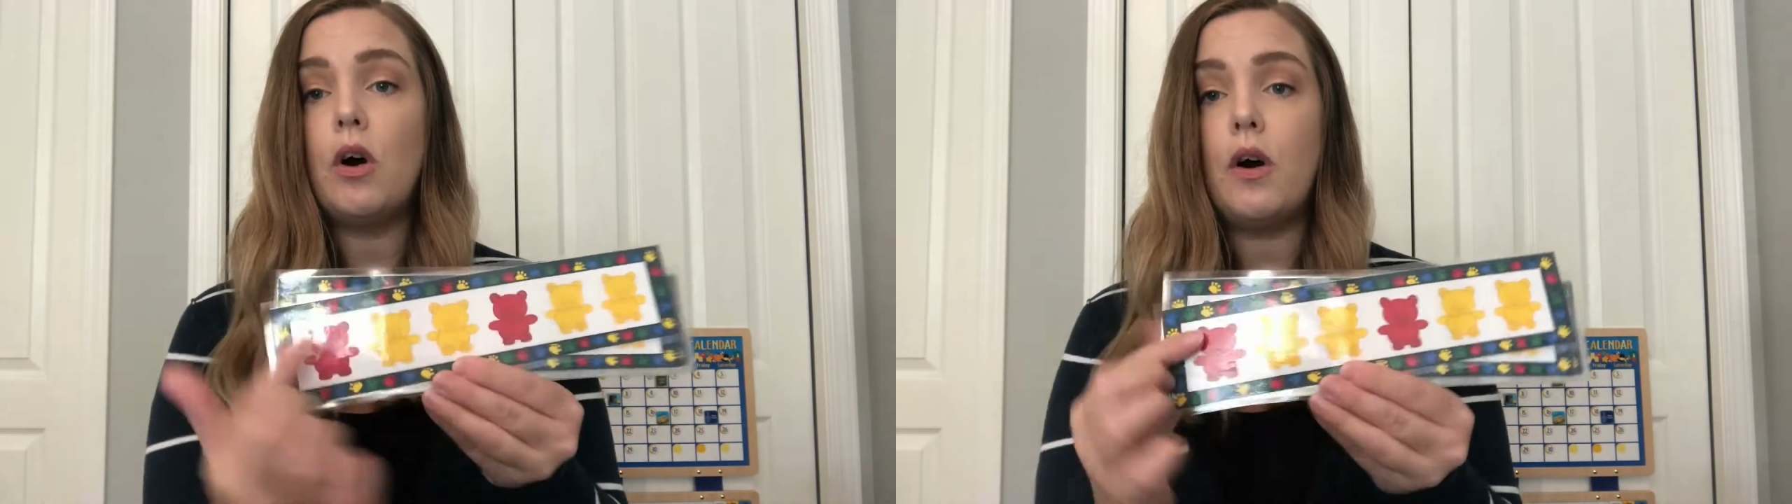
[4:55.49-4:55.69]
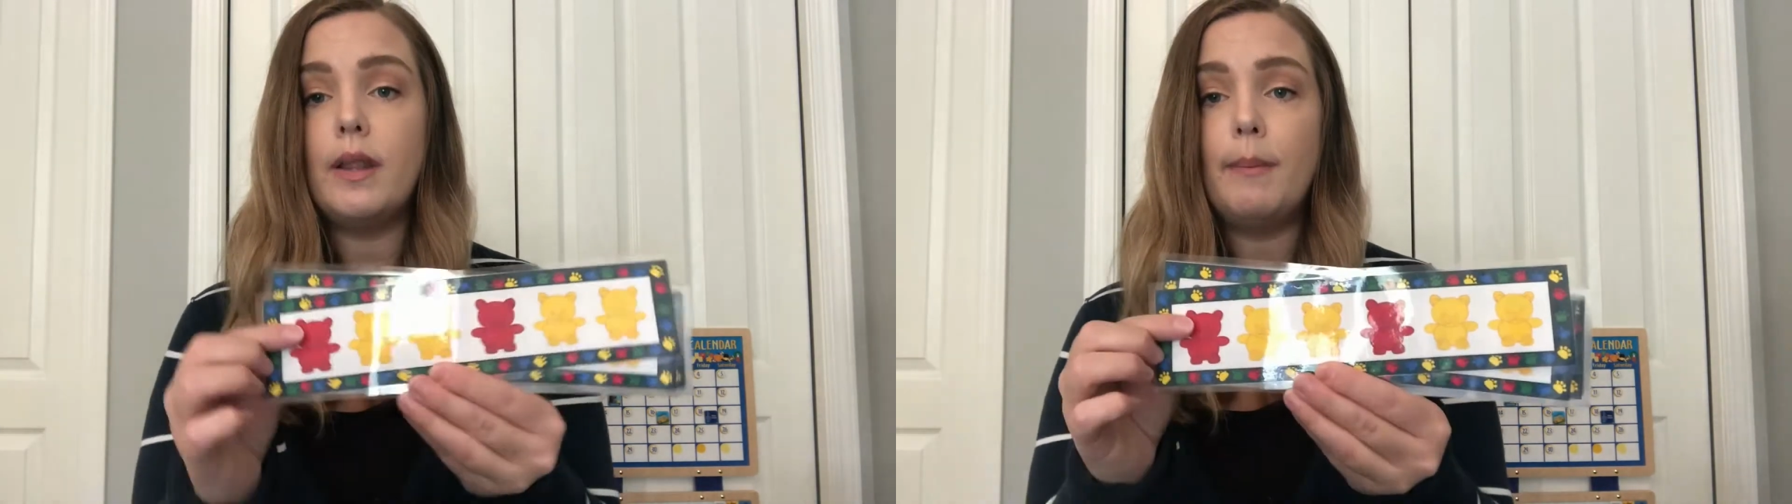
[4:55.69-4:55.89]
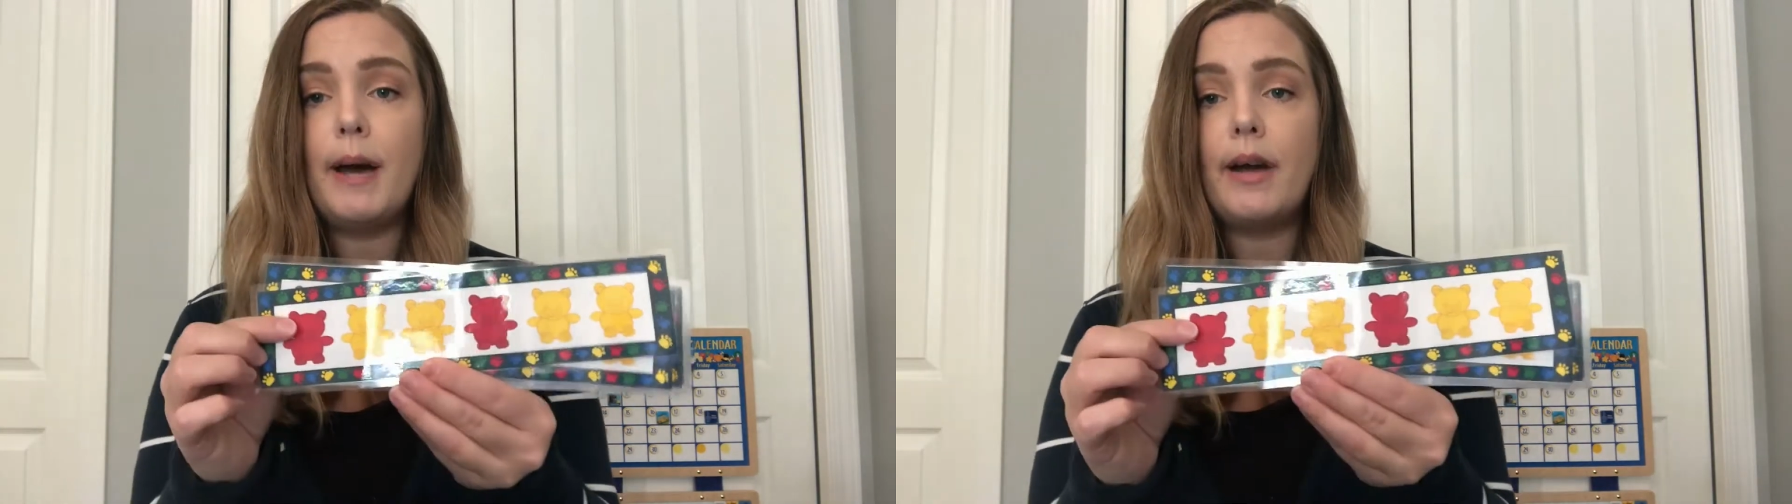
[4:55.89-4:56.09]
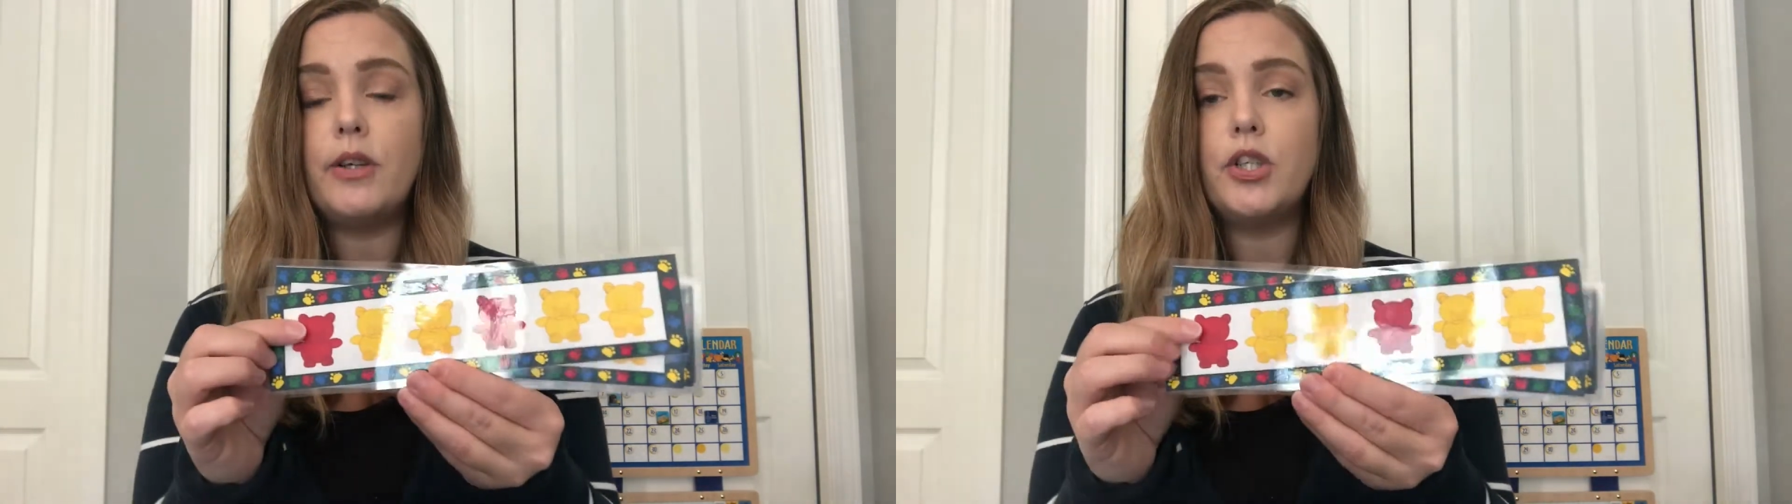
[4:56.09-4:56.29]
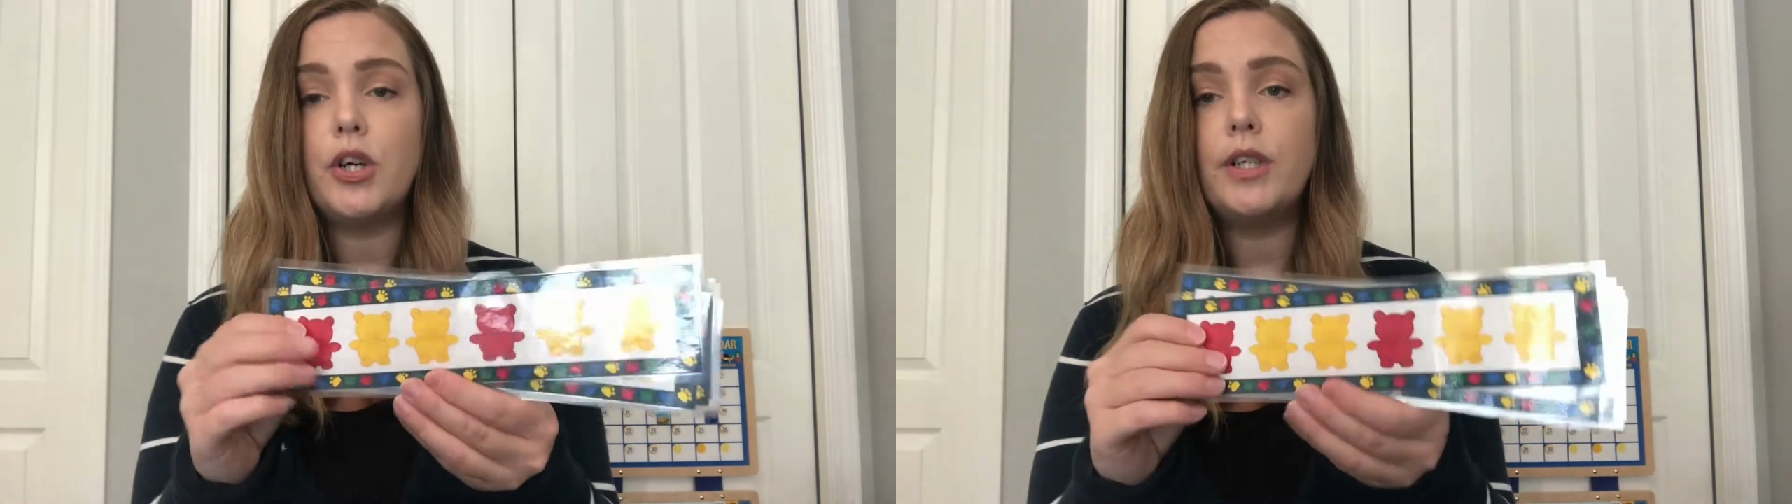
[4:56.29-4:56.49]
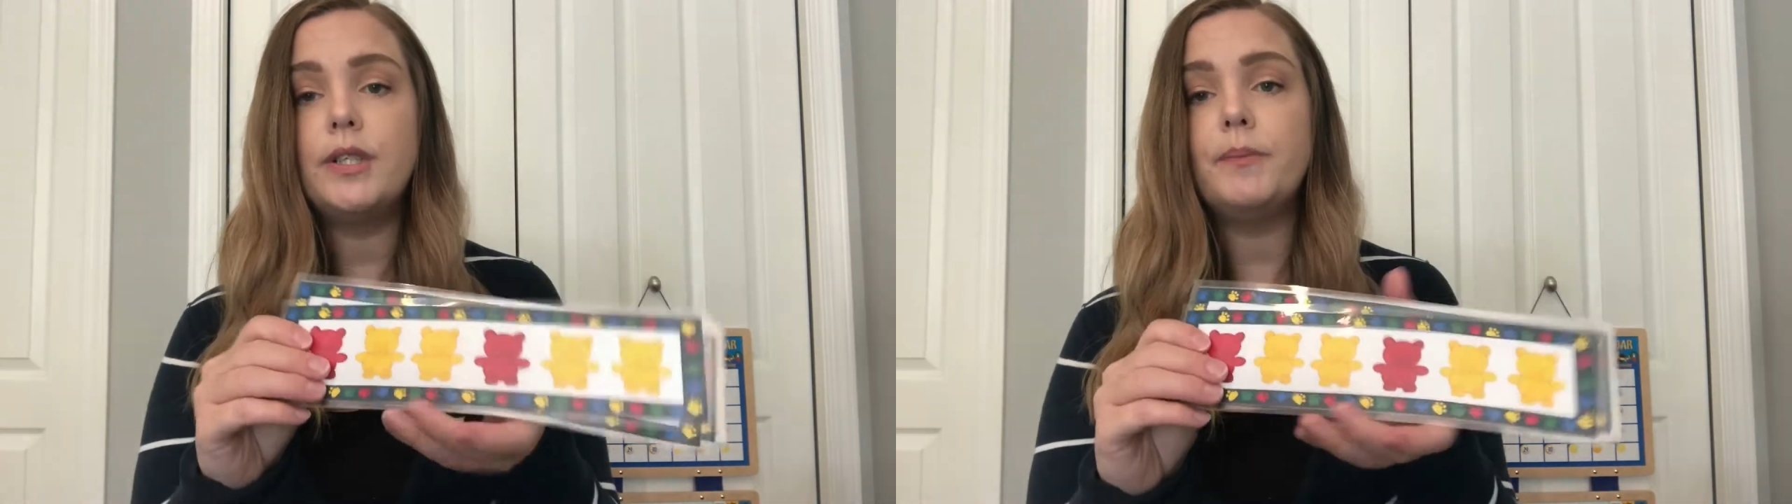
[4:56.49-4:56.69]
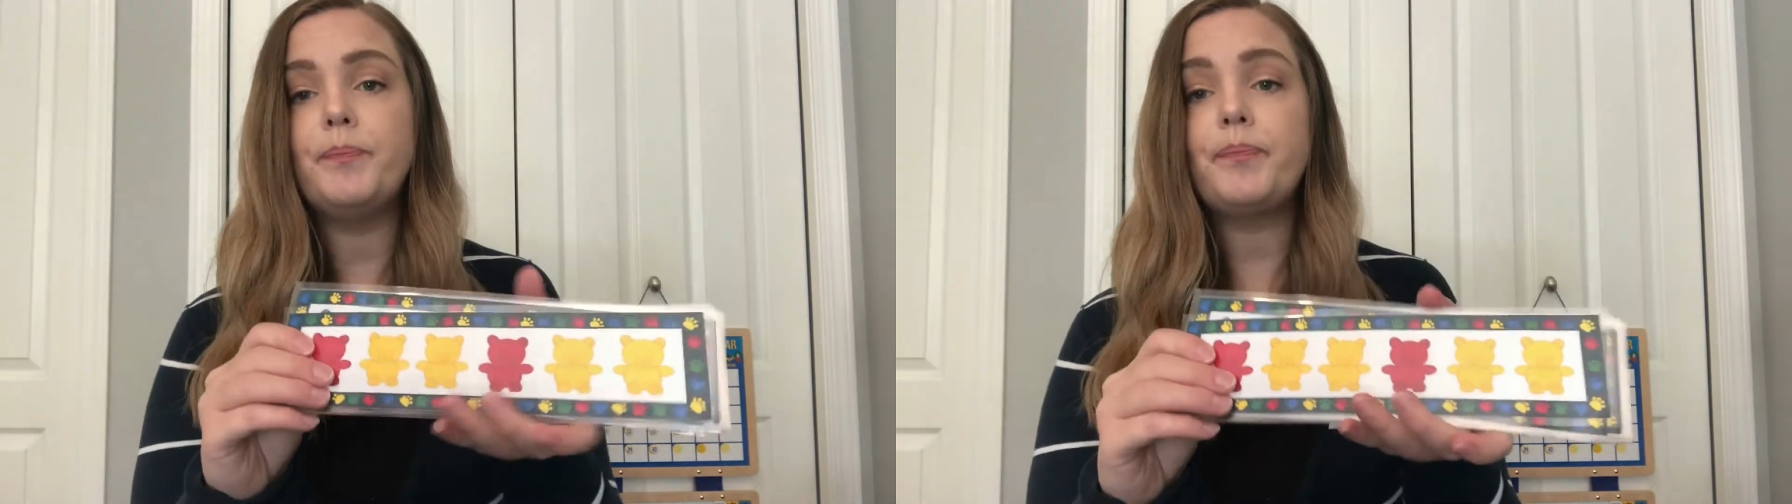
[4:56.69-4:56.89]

on the pattern chart